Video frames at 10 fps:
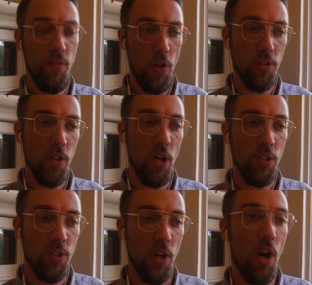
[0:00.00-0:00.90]
The Fault in
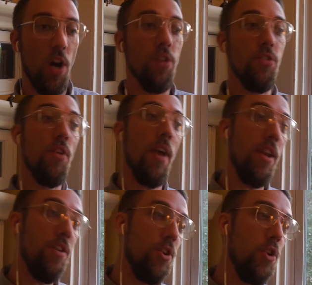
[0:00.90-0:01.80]
Our Stars
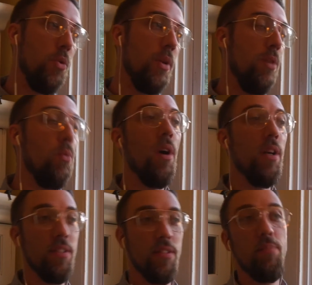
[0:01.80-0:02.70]
and knew it
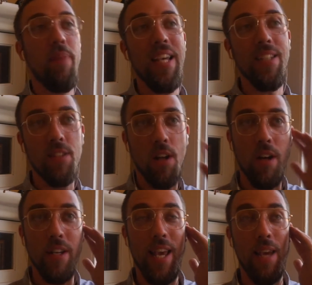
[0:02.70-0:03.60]
was based
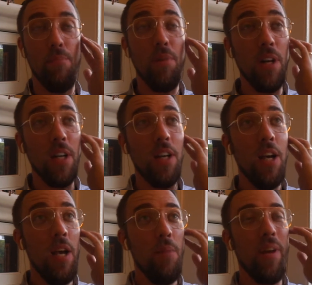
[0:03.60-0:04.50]
on a
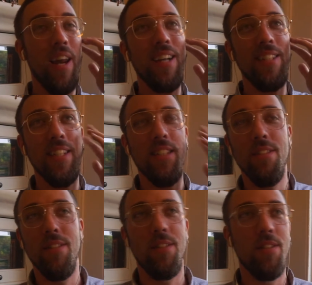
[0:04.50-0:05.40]
book, but I
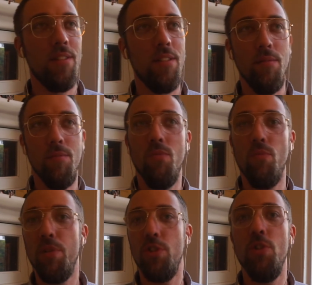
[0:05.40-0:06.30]
didn't
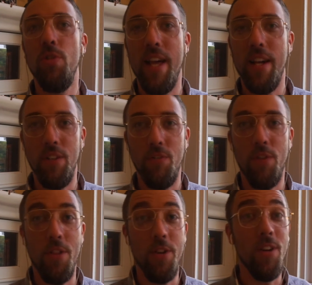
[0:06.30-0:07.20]
pursue that any
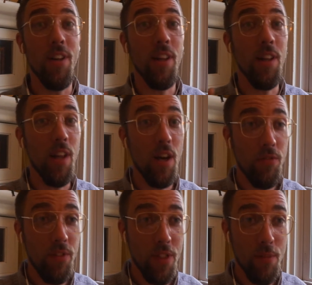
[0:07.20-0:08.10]
further.
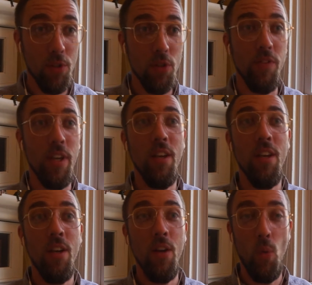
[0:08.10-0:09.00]
Loved the
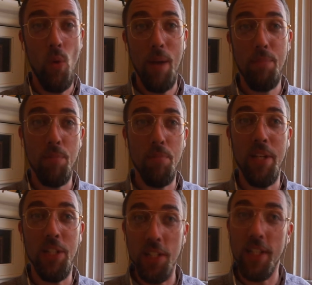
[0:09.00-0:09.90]
movie, wept
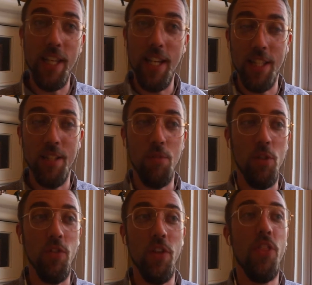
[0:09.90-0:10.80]
bitterly in the
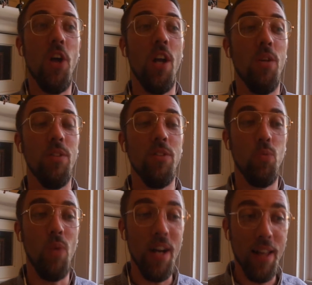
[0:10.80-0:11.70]
movie, thought it
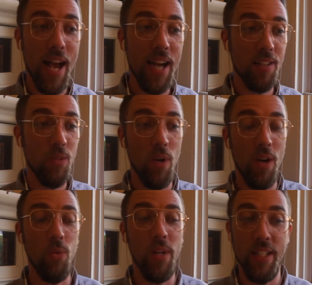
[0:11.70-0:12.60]
was well acted,
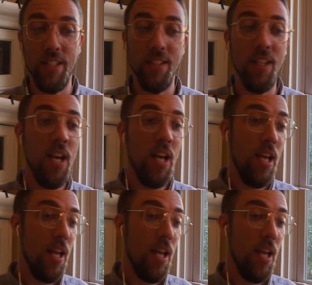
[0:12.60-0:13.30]
well written,